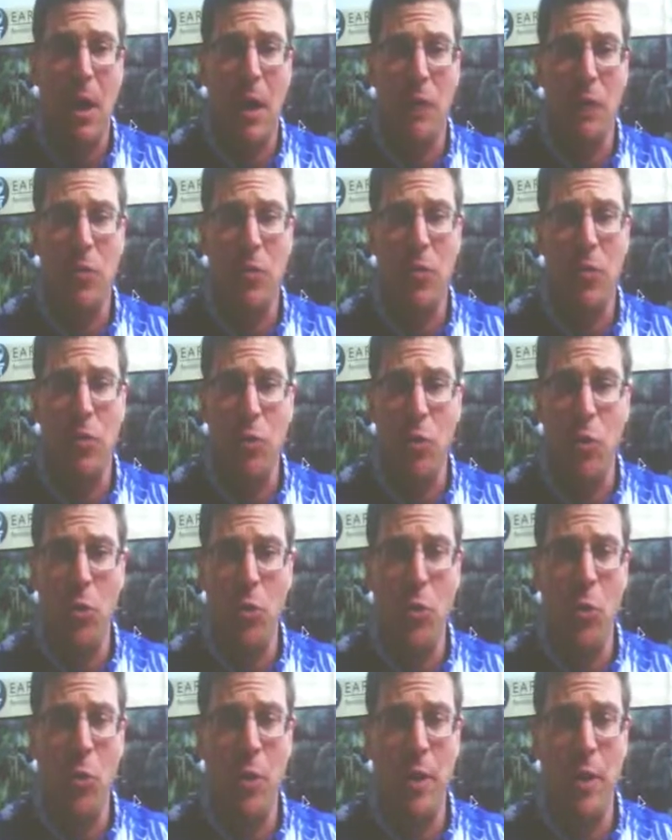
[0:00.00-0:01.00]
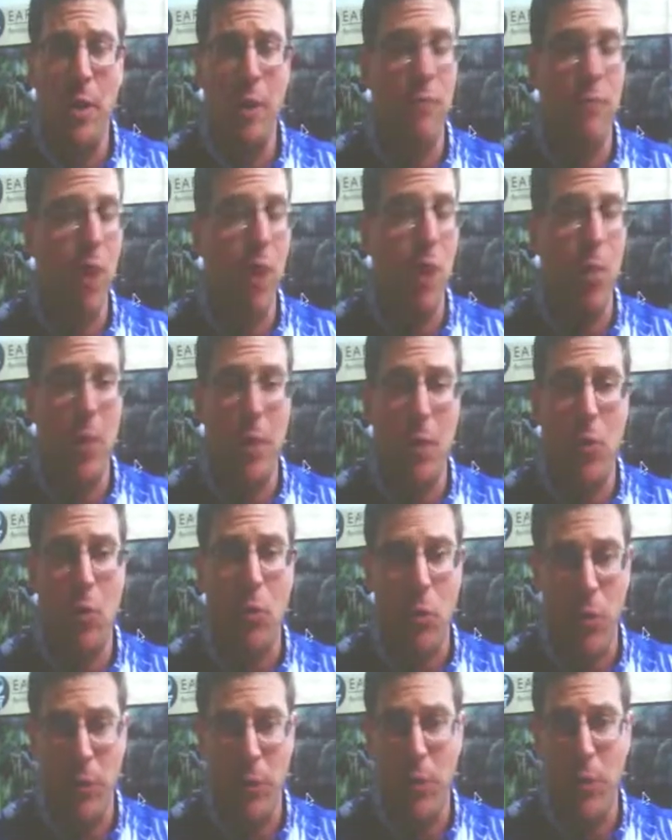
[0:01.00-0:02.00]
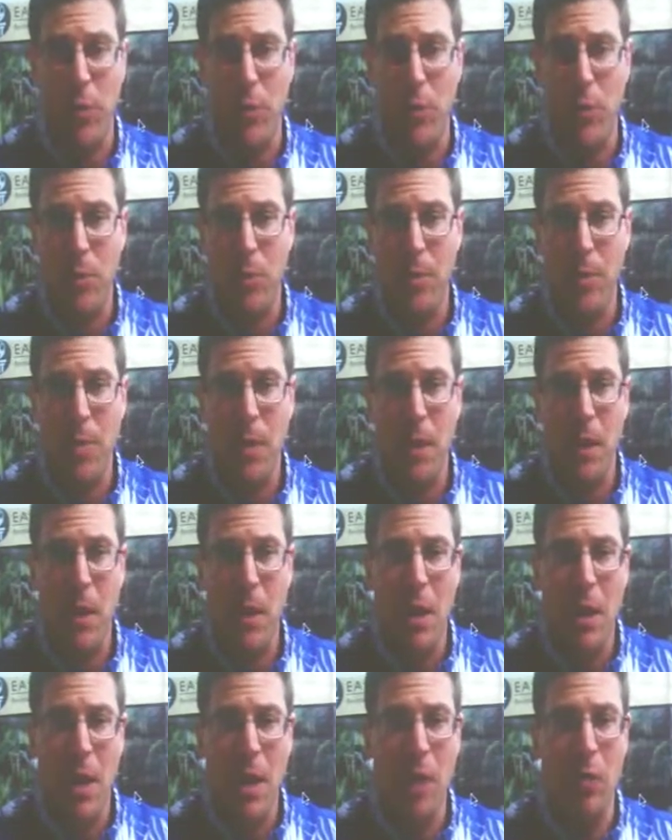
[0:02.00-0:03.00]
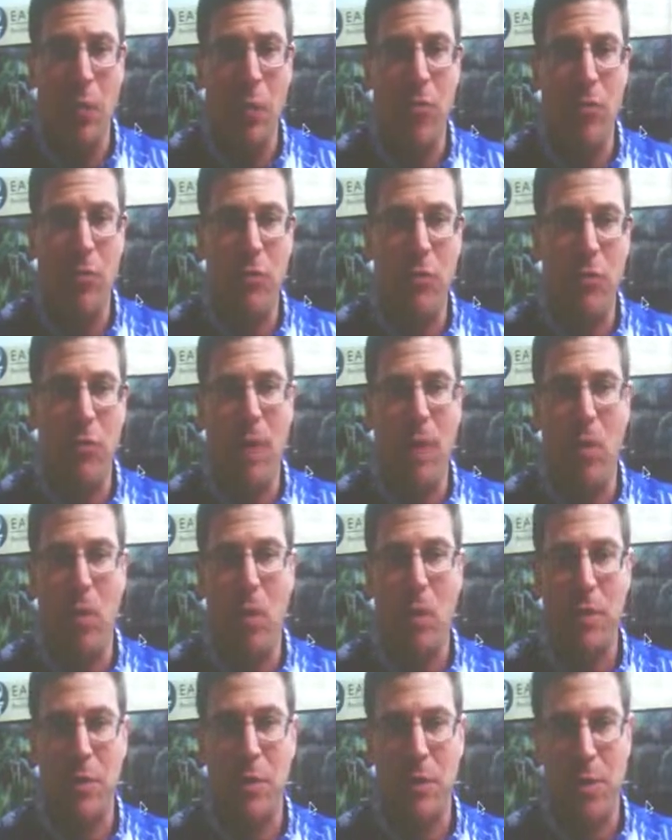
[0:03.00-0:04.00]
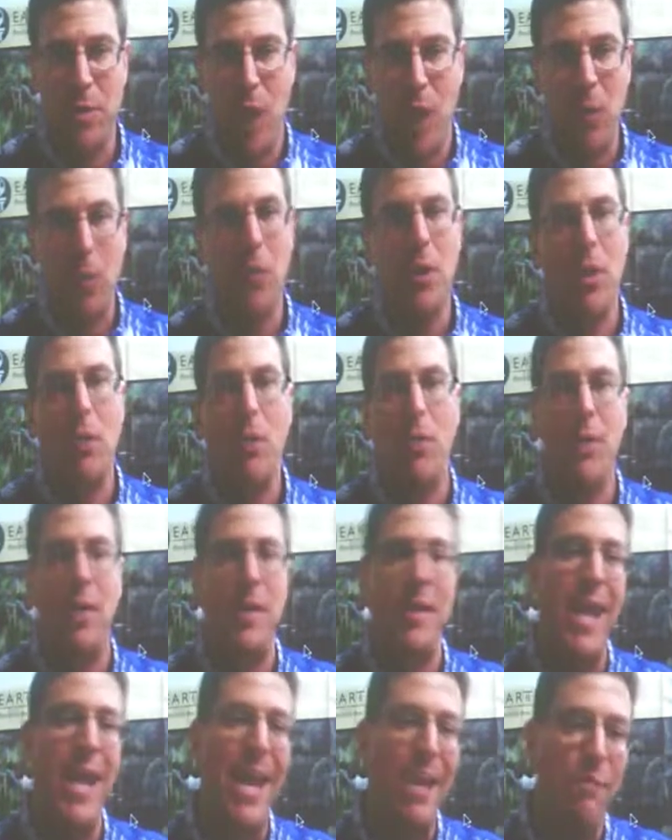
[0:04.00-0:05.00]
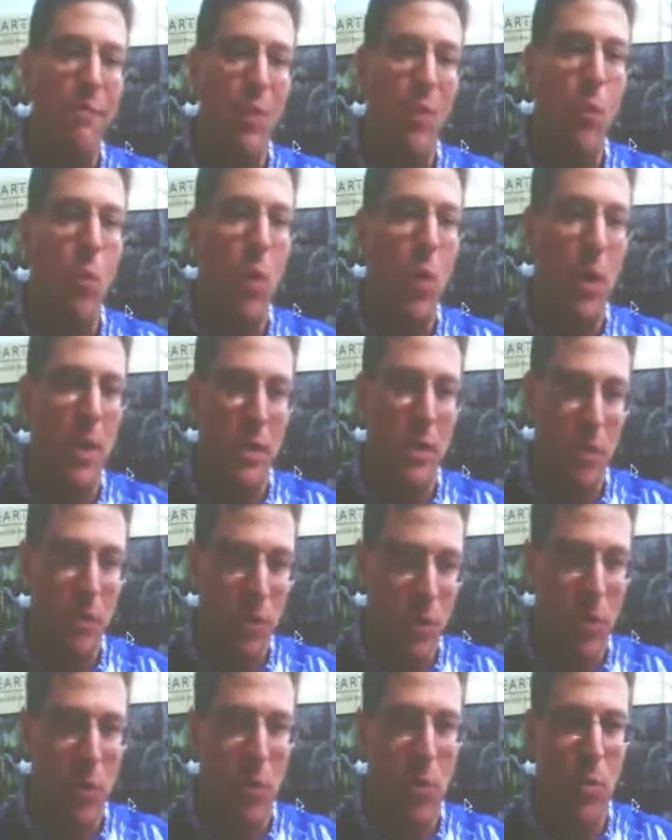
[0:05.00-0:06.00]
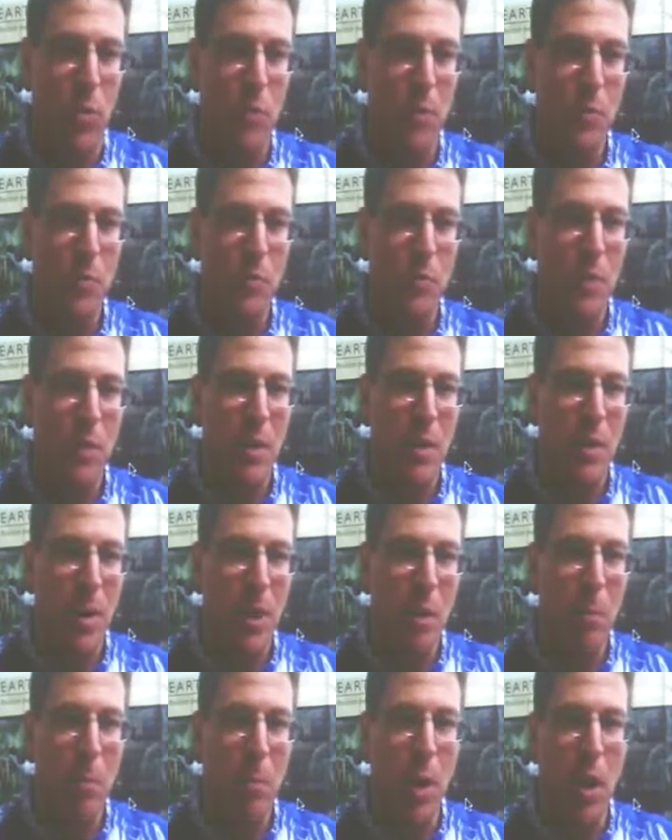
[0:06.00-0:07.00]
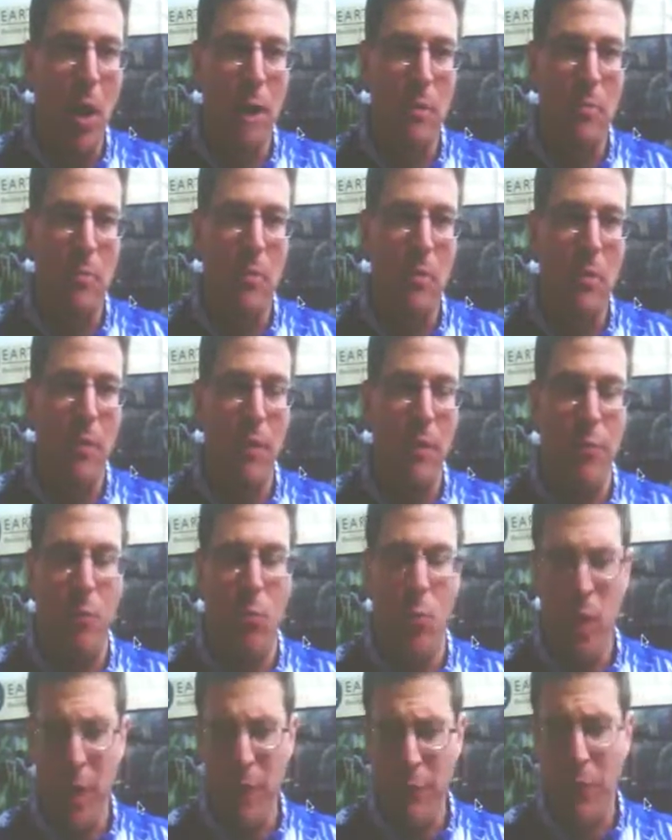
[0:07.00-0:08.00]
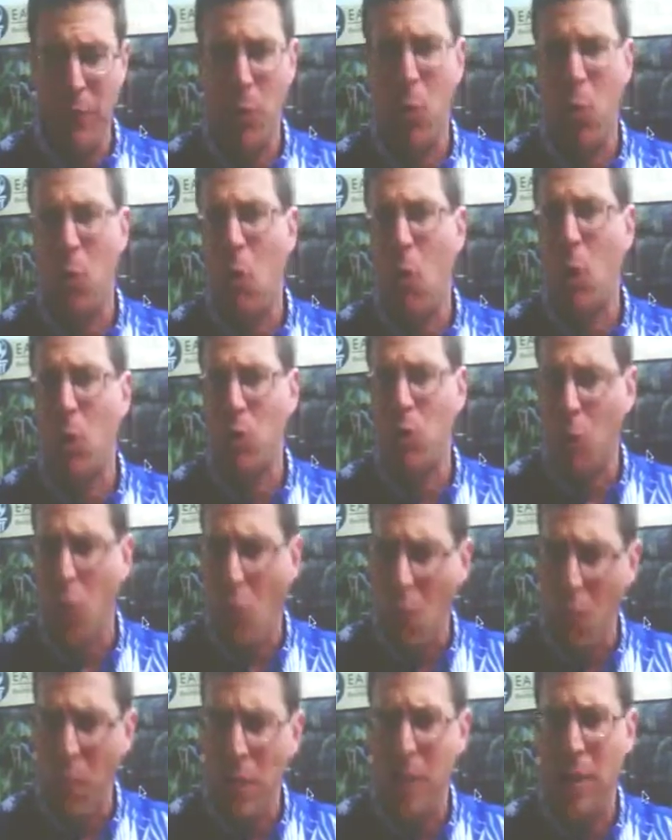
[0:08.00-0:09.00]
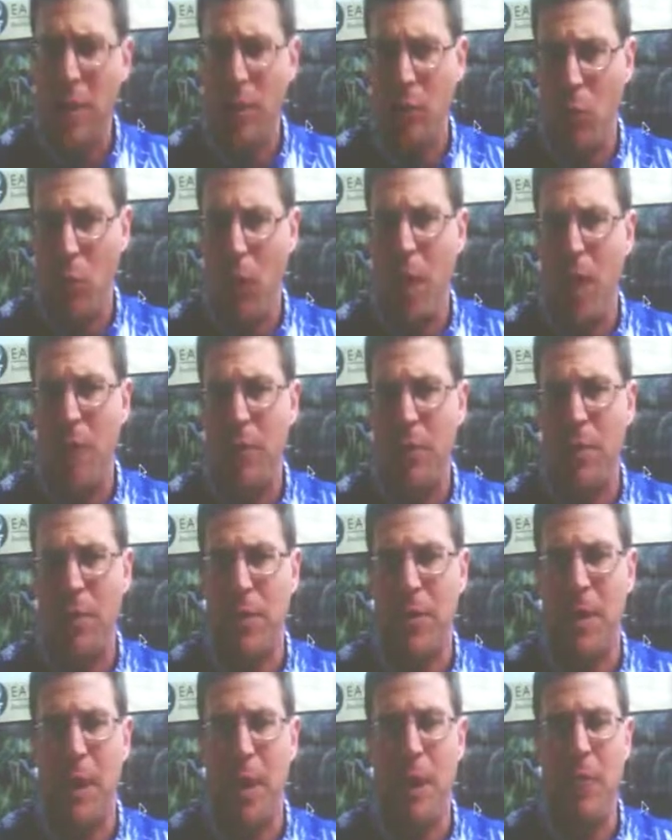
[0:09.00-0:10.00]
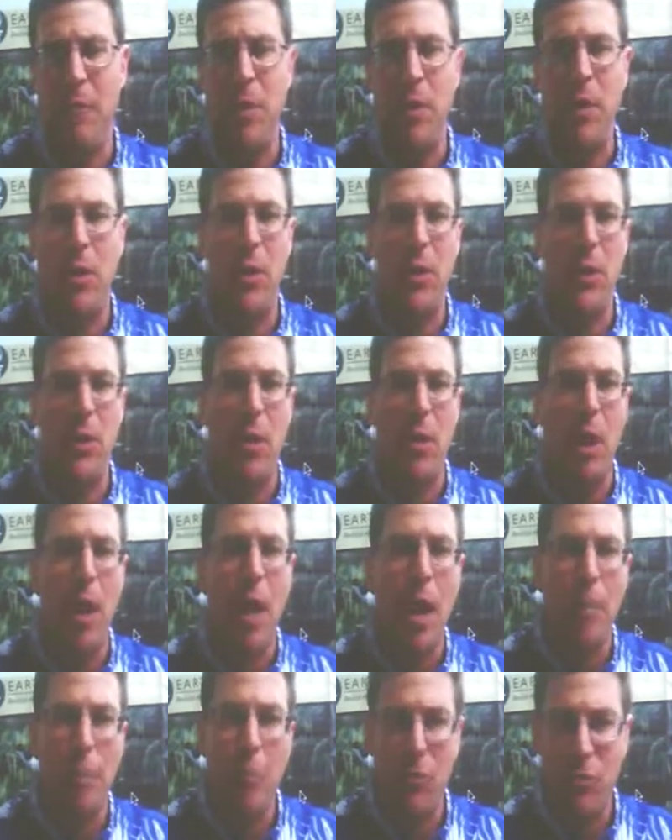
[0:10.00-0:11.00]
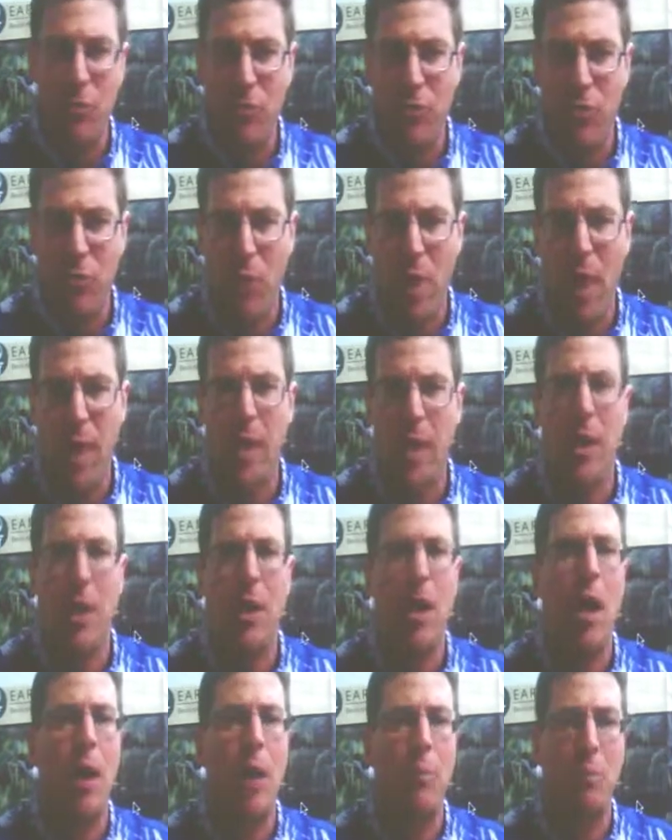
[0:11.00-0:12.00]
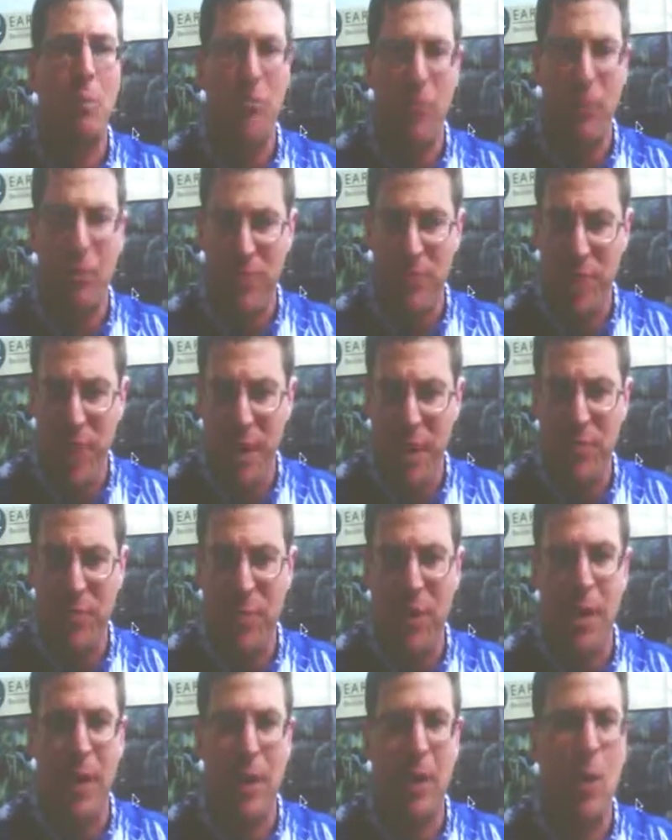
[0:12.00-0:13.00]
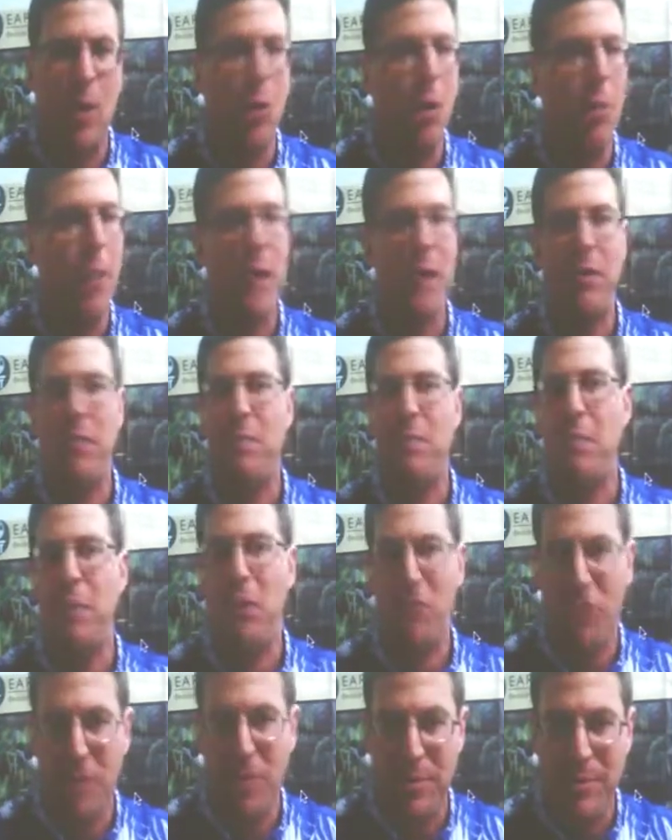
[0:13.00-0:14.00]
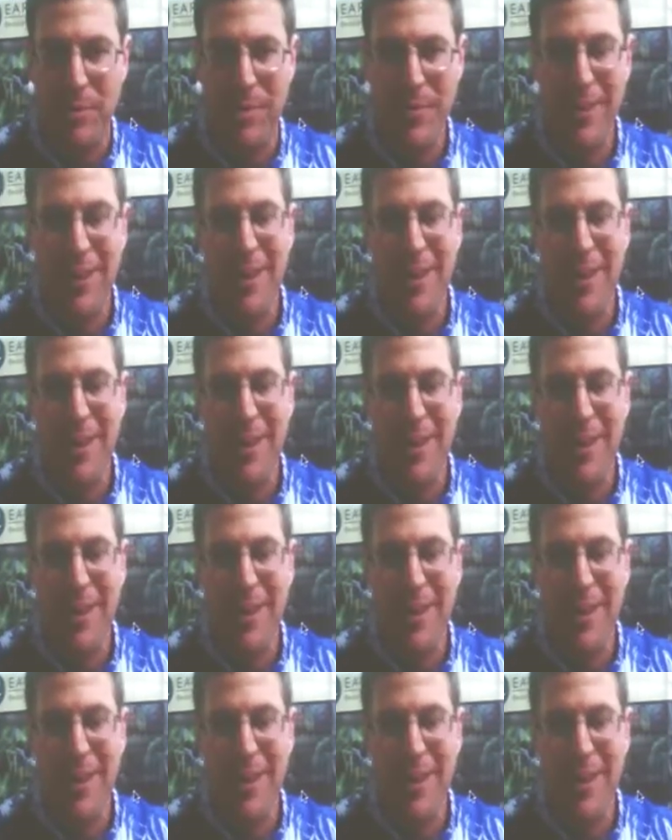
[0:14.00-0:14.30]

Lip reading: to do an environmental review in which they looked not only what the Navy wanted to do, but if there were alternative ways that the Navy could accomplish its training, accomplish its testing, go about its mission,